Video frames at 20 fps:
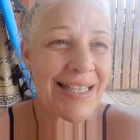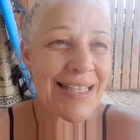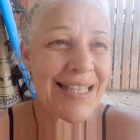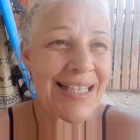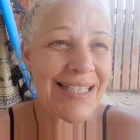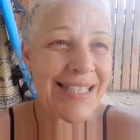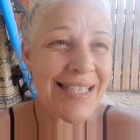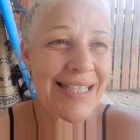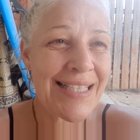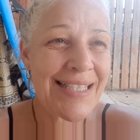
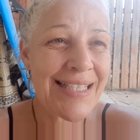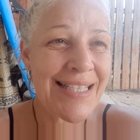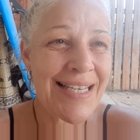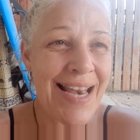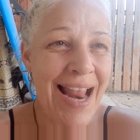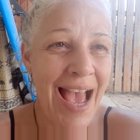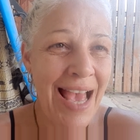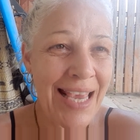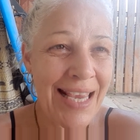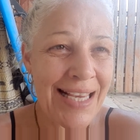This is
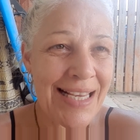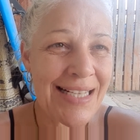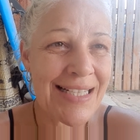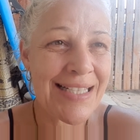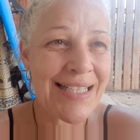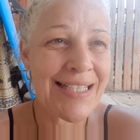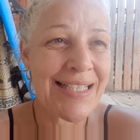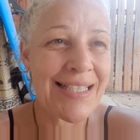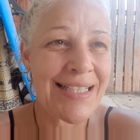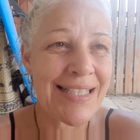nice.
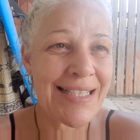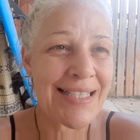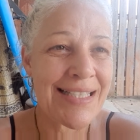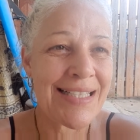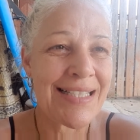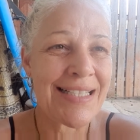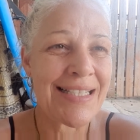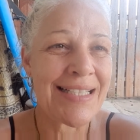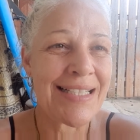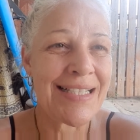
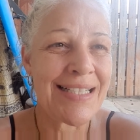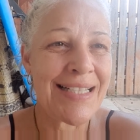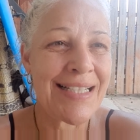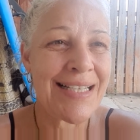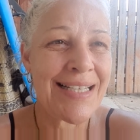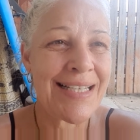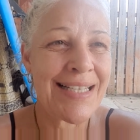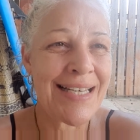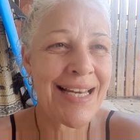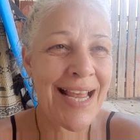
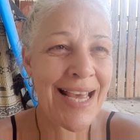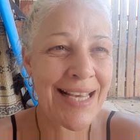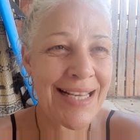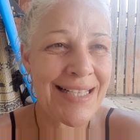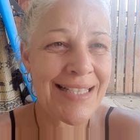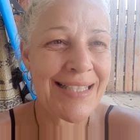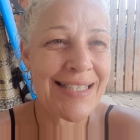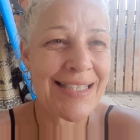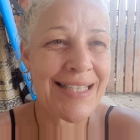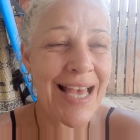Nice.
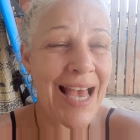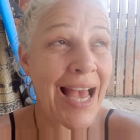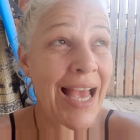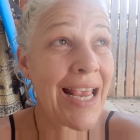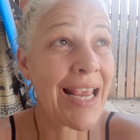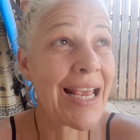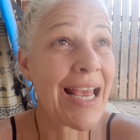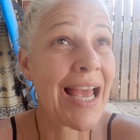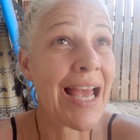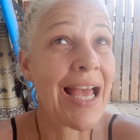
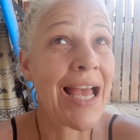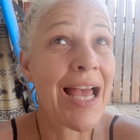I